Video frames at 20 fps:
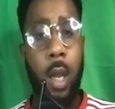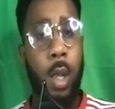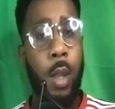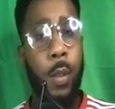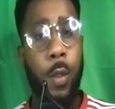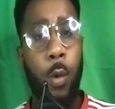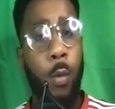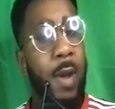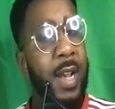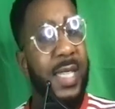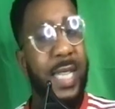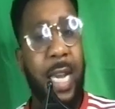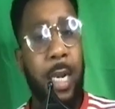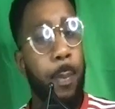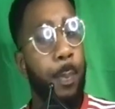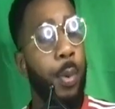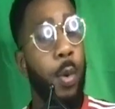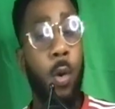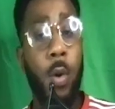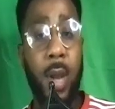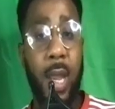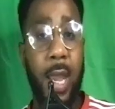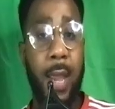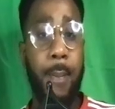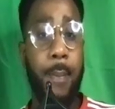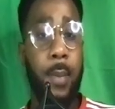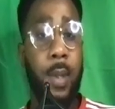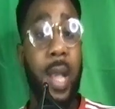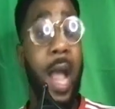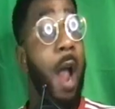The rest had a poor
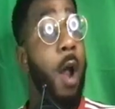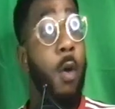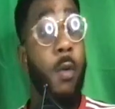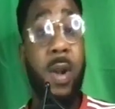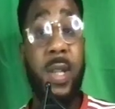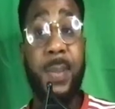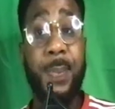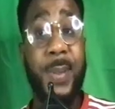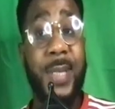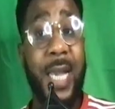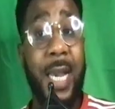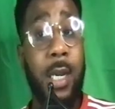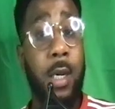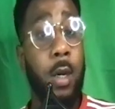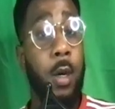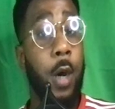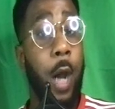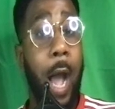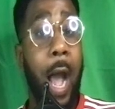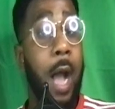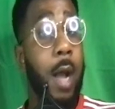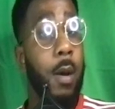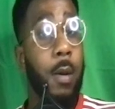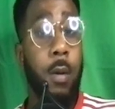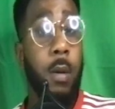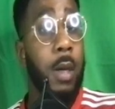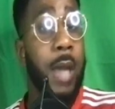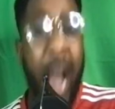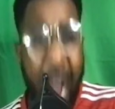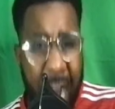game. Aaron Psycho, how
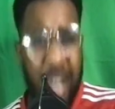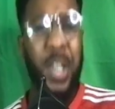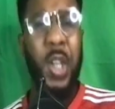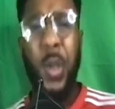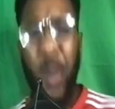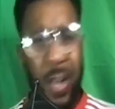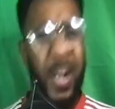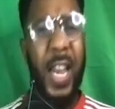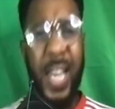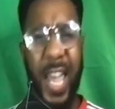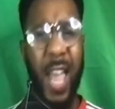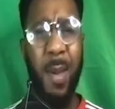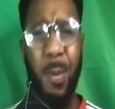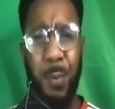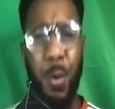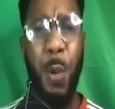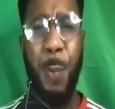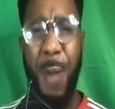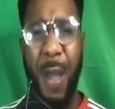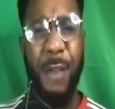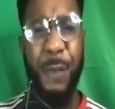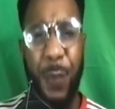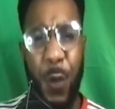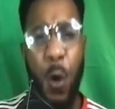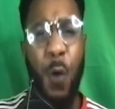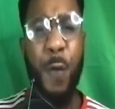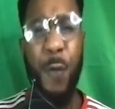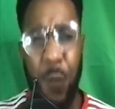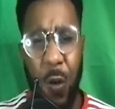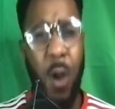are you gonna get moved by
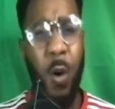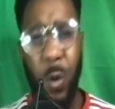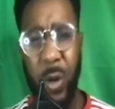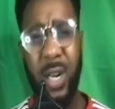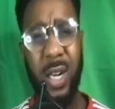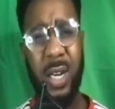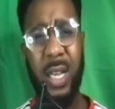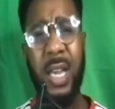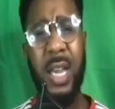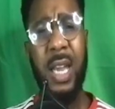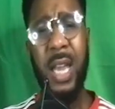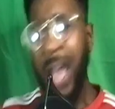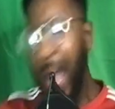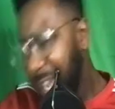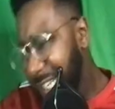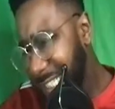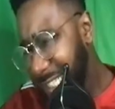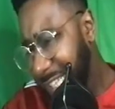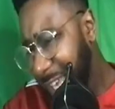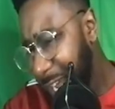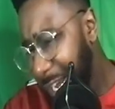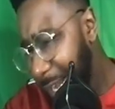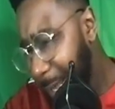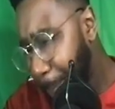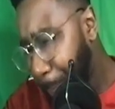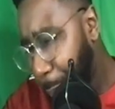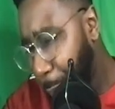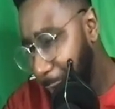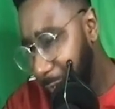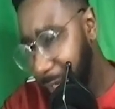Phil Foden? A skinny
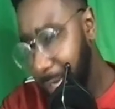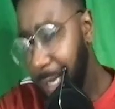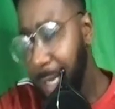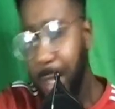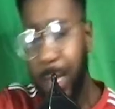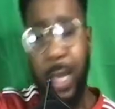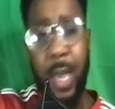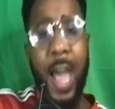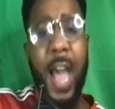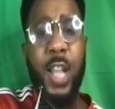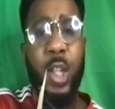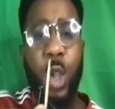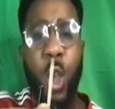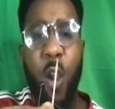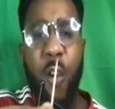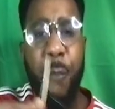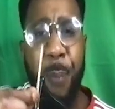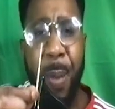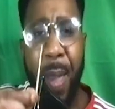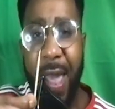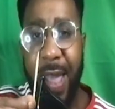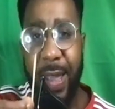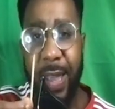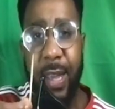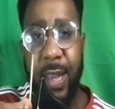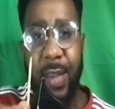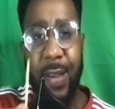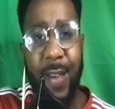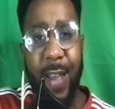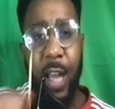prick, a toothpick,
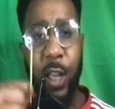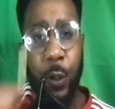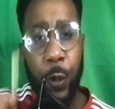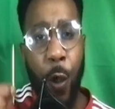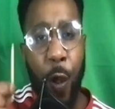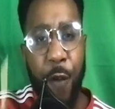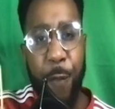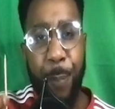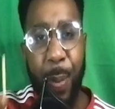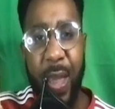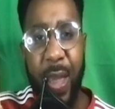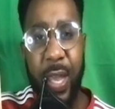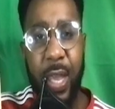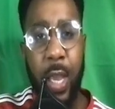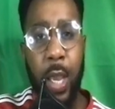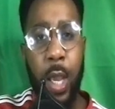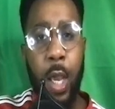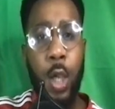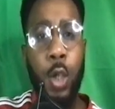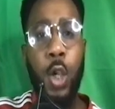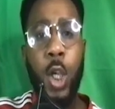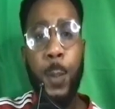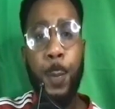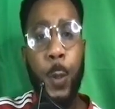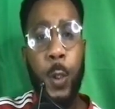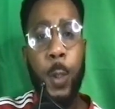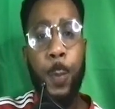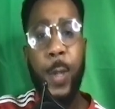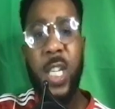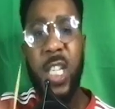a toothpick. You're
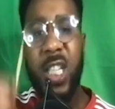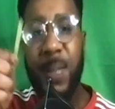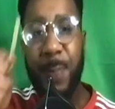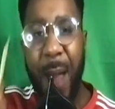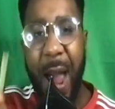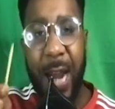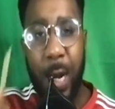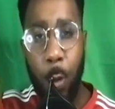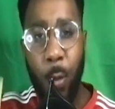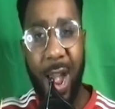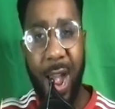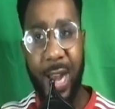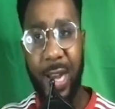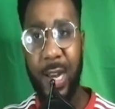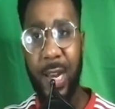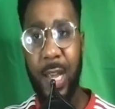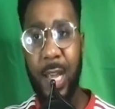supposed to be Spider One.